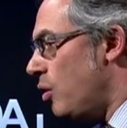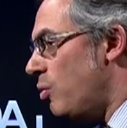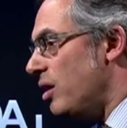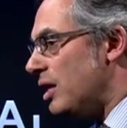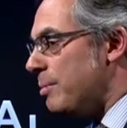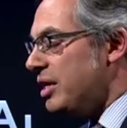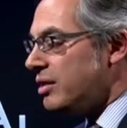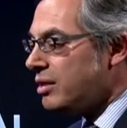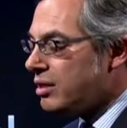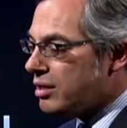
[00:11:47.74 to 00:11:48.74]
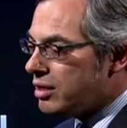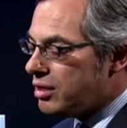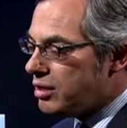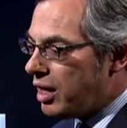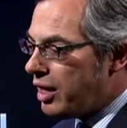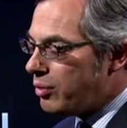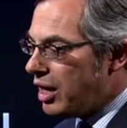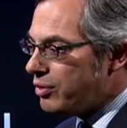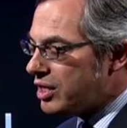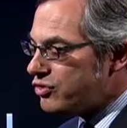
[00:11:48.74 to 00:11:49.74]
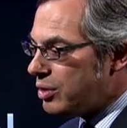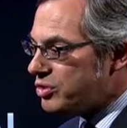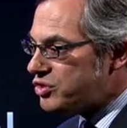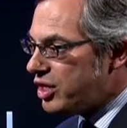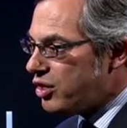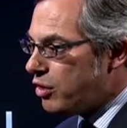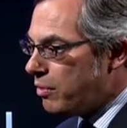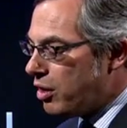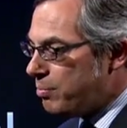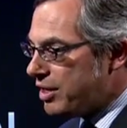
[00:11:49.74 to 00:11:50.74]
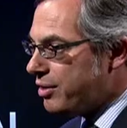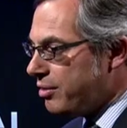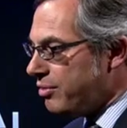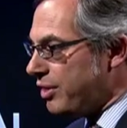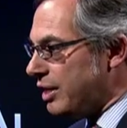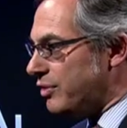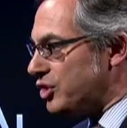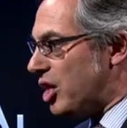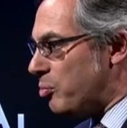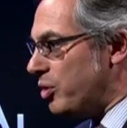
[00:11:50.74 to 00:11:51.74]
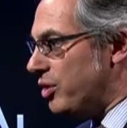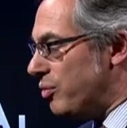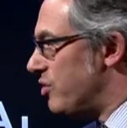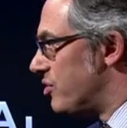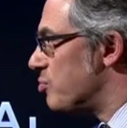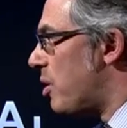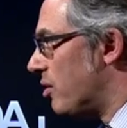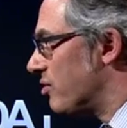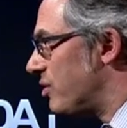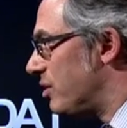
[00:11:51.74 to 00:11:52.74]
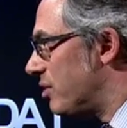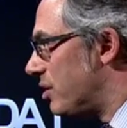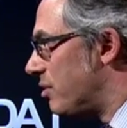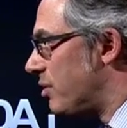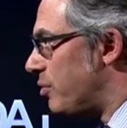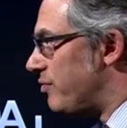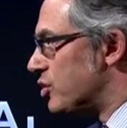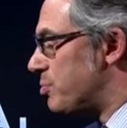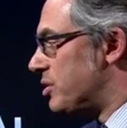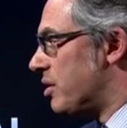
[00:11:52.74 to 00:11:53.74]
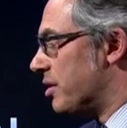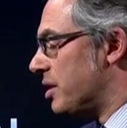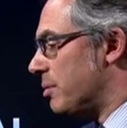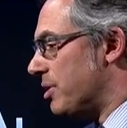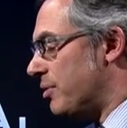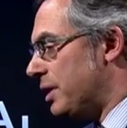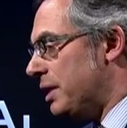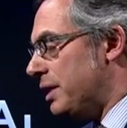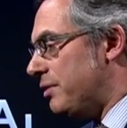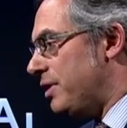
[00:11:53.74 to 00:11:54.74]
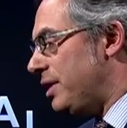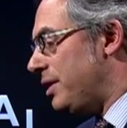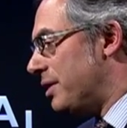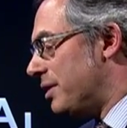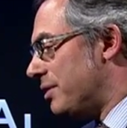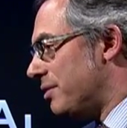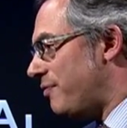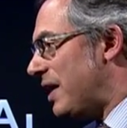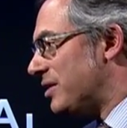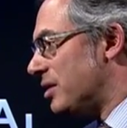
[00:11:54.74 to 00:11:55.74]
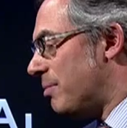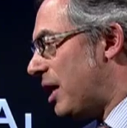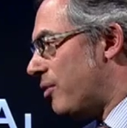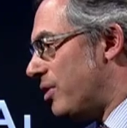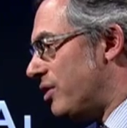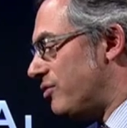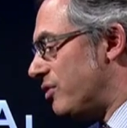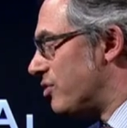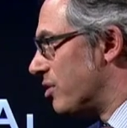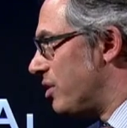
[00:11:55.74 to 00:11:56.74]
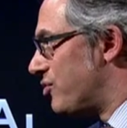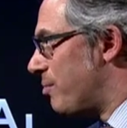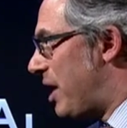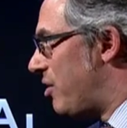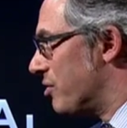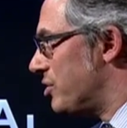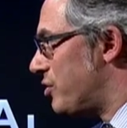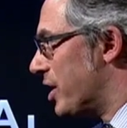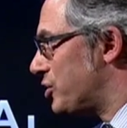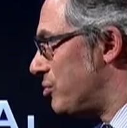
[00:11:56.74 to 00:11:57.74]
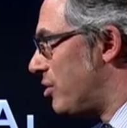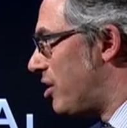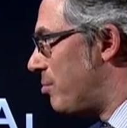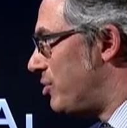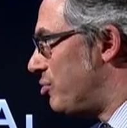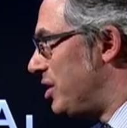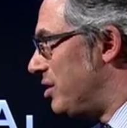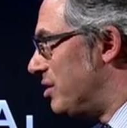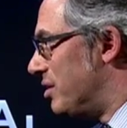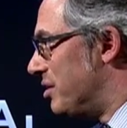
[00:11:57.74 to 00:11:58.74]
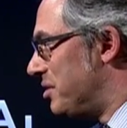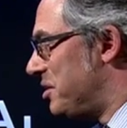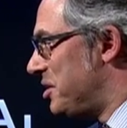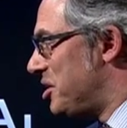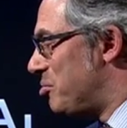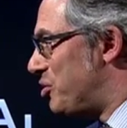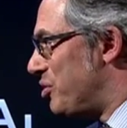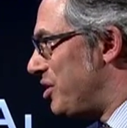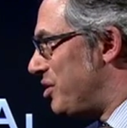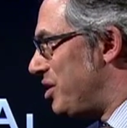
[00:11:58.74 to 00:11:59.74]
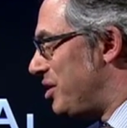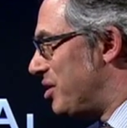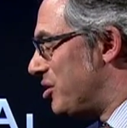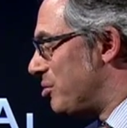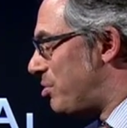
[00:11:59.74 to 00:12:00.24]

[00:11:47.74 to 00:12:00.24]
Well, I mean, uh, I, I guess I would say our, our big thing in the shop window is this policy that, uh, that we've just been talking about. The, uh, the fact of the matter is it's a, it's a matter of contractual law between, uh, between the, uh, the